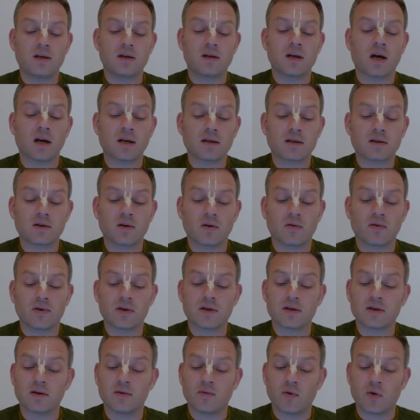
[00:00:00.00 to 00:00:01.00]
dust of his
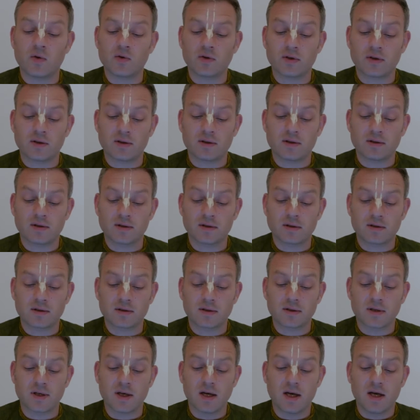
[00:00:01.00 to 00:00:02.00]
devotees.
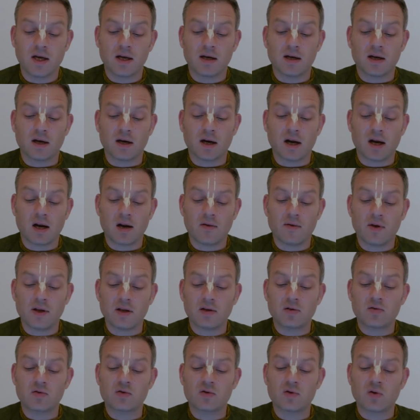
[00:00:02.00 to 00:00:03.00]
Narada went
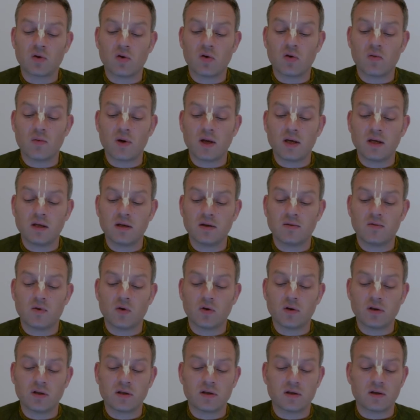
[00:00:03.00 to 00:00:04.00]
to so many
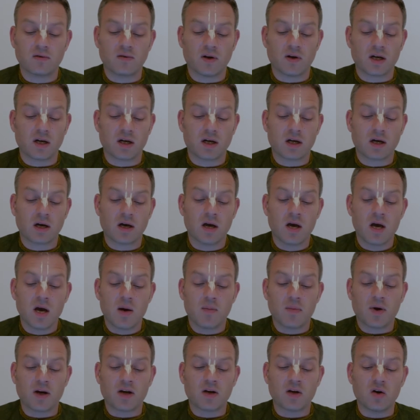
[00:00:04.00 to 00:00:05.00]
devotees in Dwaraka,
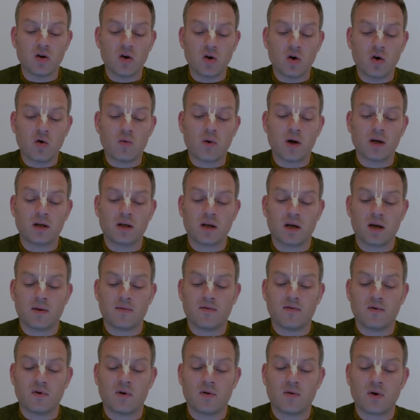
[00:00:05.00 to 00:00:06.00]
but no one came
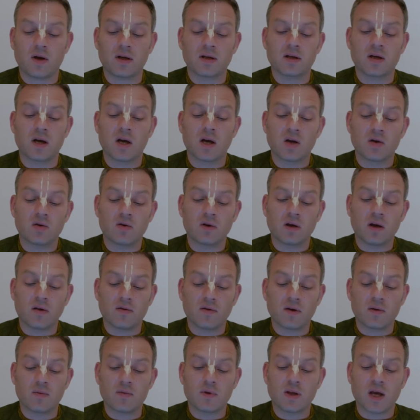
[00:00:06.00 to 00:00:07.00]
forward to give
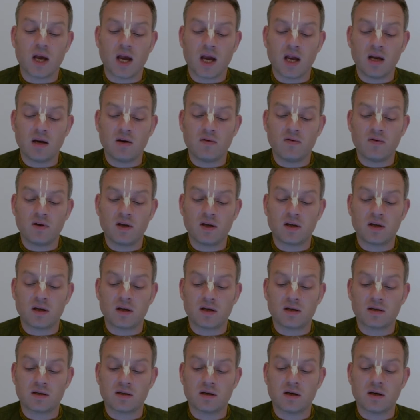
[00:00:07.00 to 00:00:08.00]
him any feet
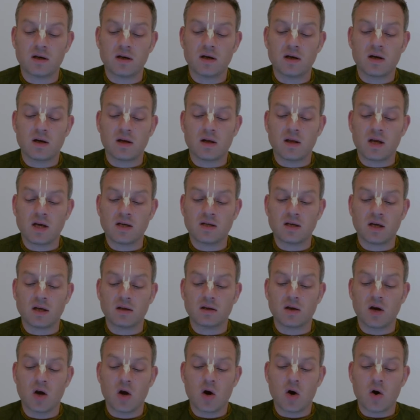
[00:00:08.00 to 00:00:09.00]
dust. They said,
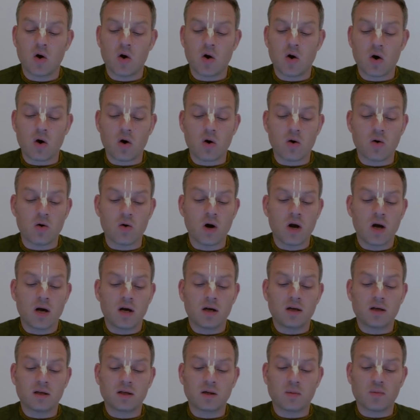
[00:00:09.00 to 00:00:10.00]
oh, it
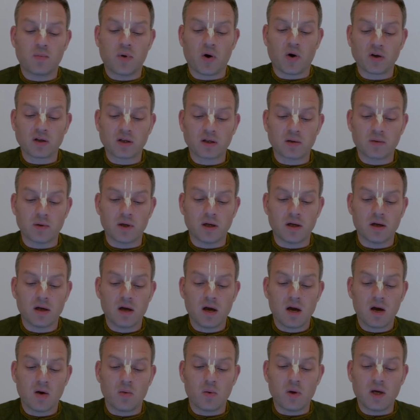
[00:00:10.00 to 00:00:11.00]
is impossible.
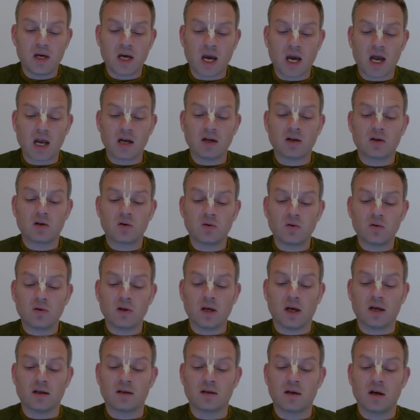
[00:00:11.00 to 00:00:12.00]
We can't do
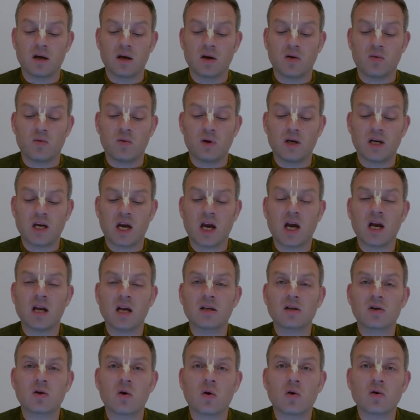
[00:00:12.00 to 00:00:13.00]
that. We
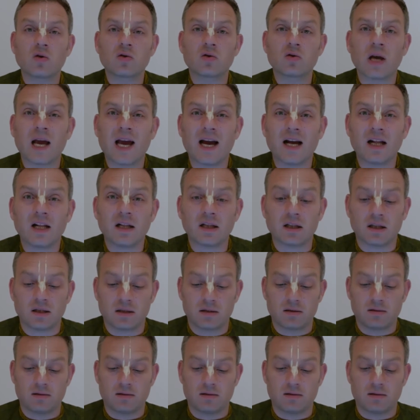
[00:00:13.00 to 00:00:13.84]
can't go to hell.